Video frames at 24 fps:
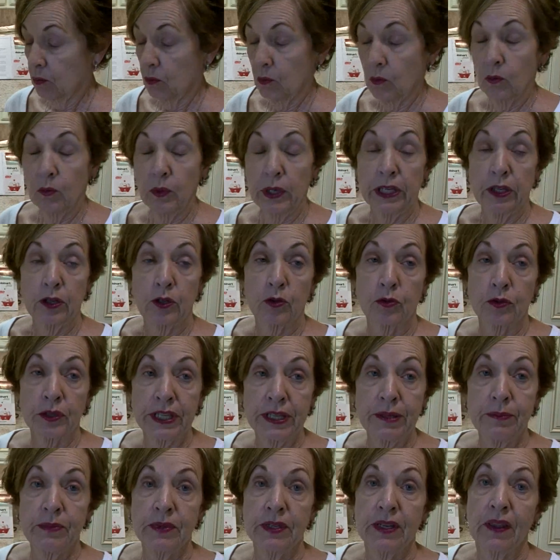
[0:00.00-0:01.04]
we
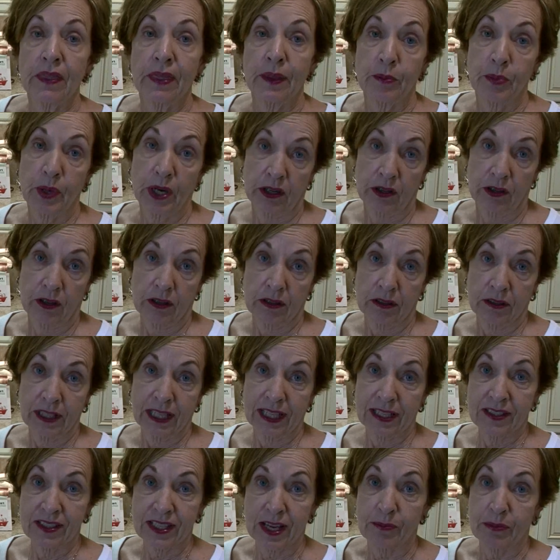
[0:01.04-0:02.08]
creamed the butter. Now
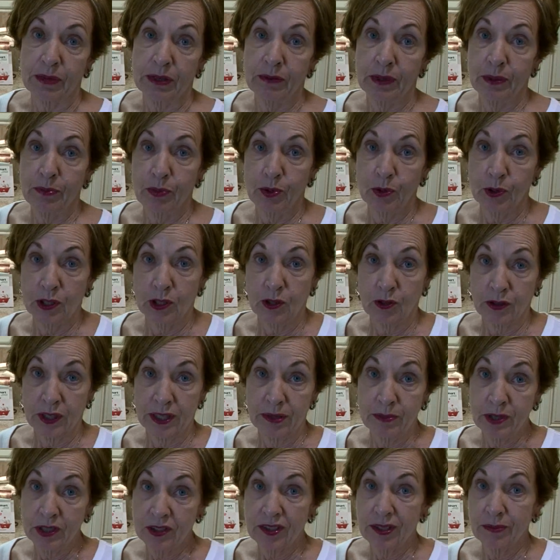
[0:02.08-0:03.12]
does that mean we poured cream
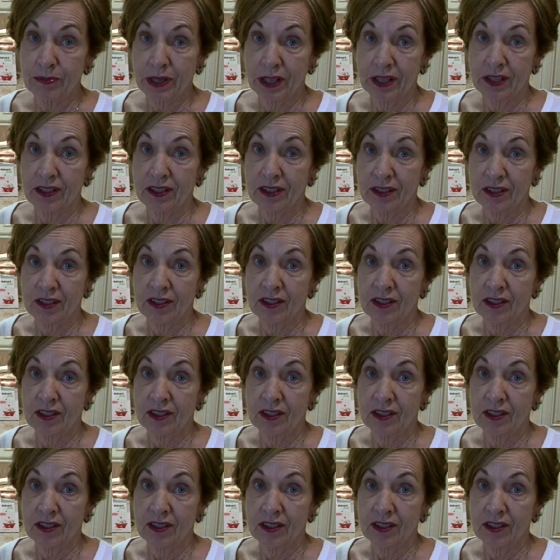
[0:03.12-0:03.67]
into the butter?